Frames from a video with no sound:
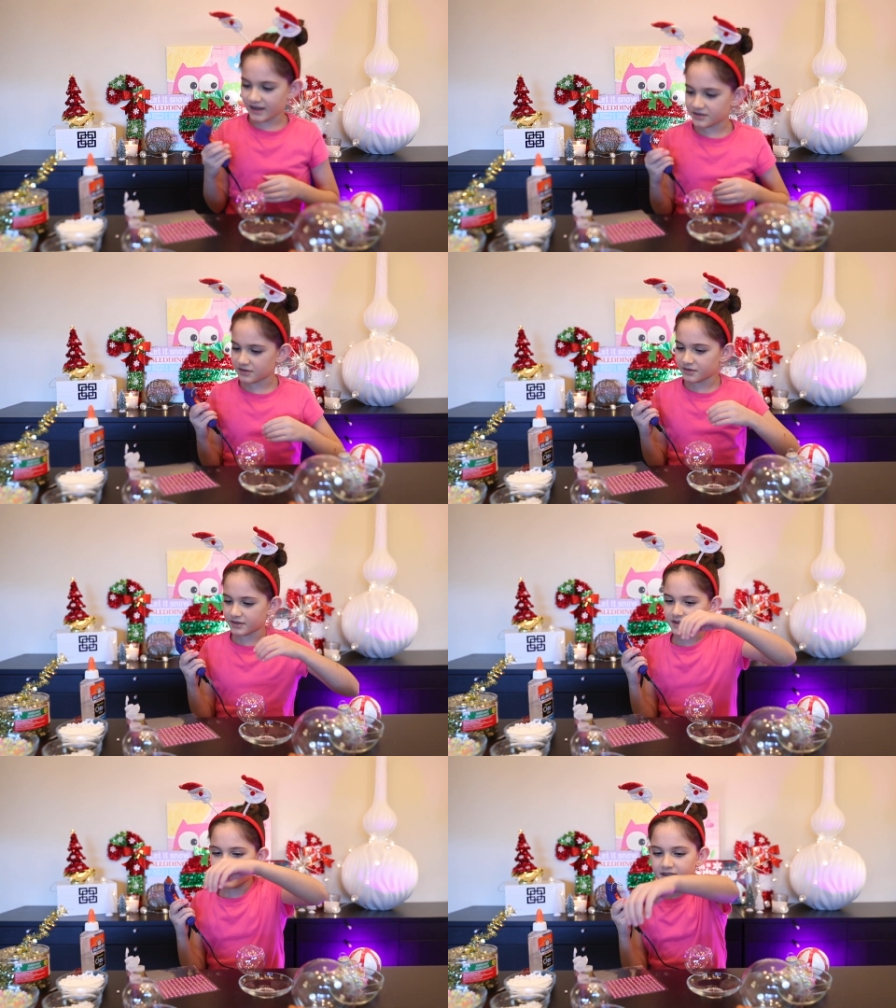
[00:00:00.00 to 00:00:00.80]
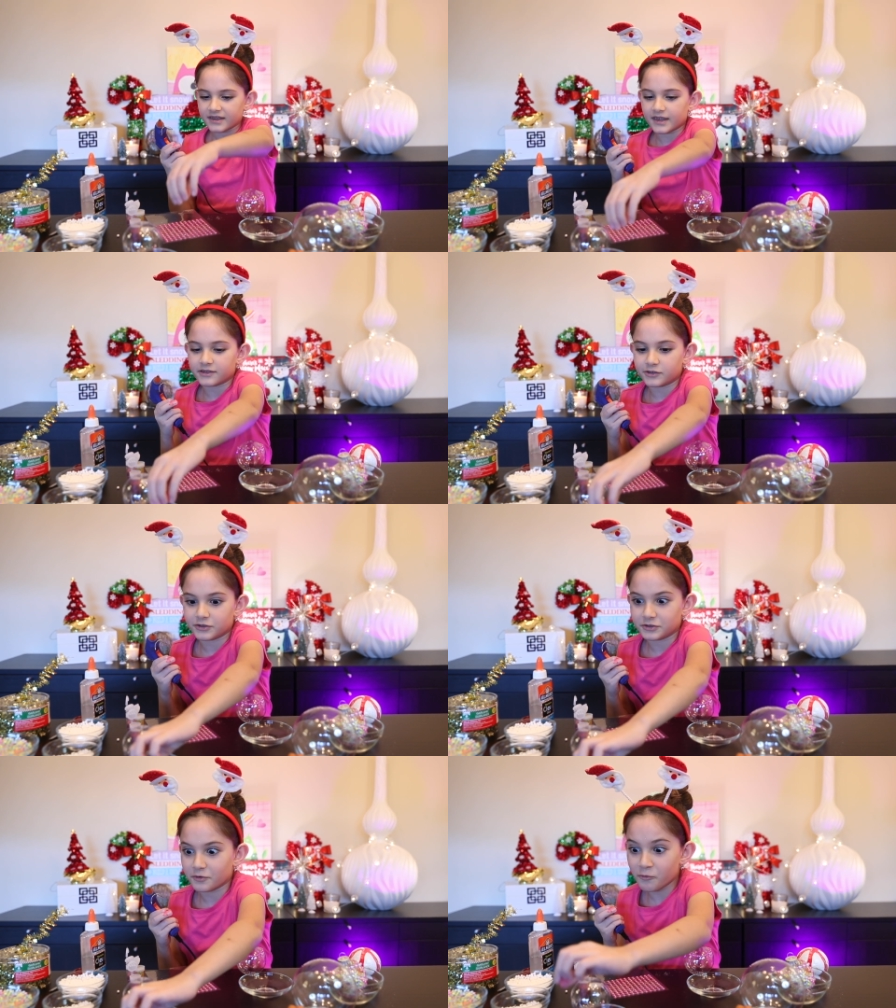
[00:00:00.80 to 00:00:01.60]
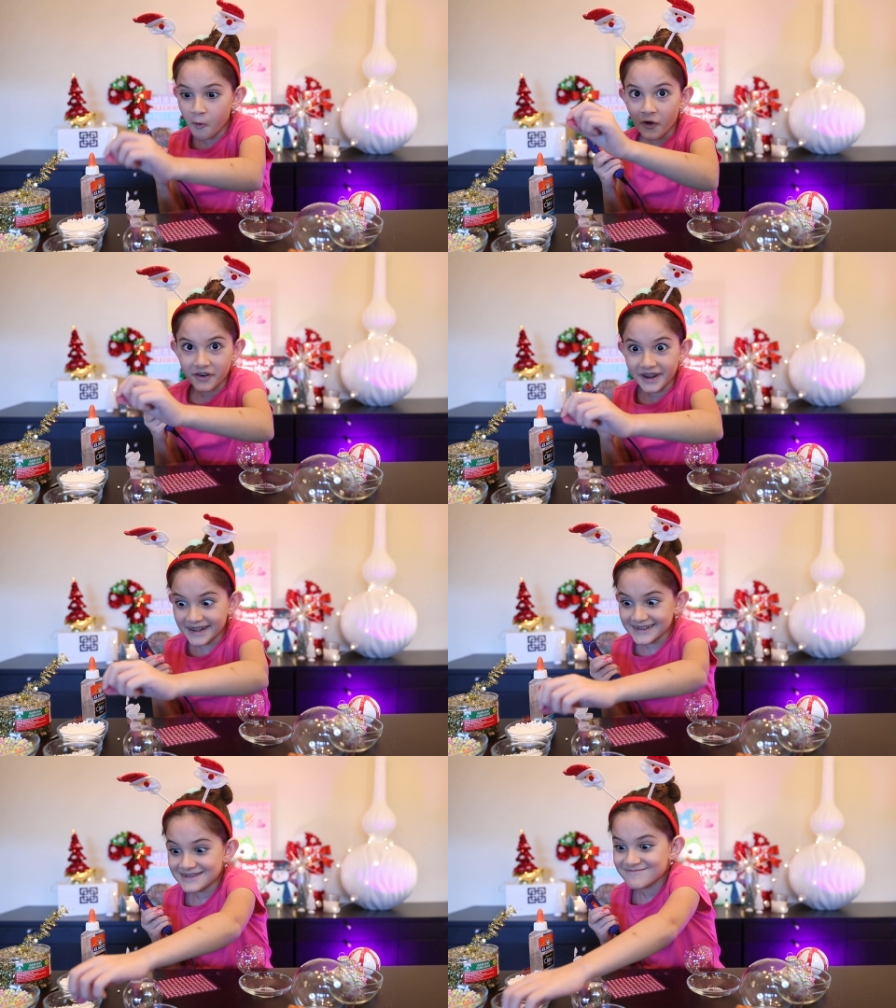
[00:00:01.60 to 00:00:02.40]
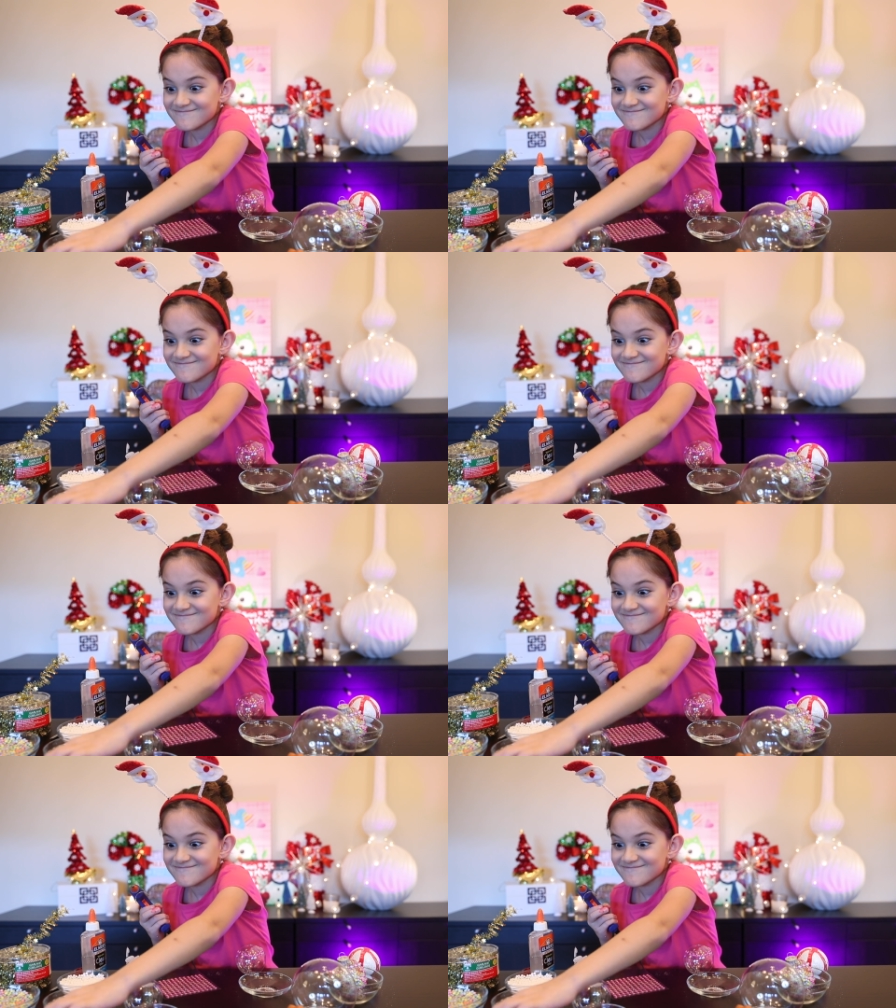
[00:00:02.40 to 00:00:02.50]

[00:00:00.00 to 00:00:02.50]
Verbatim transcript: I just it's just a warning.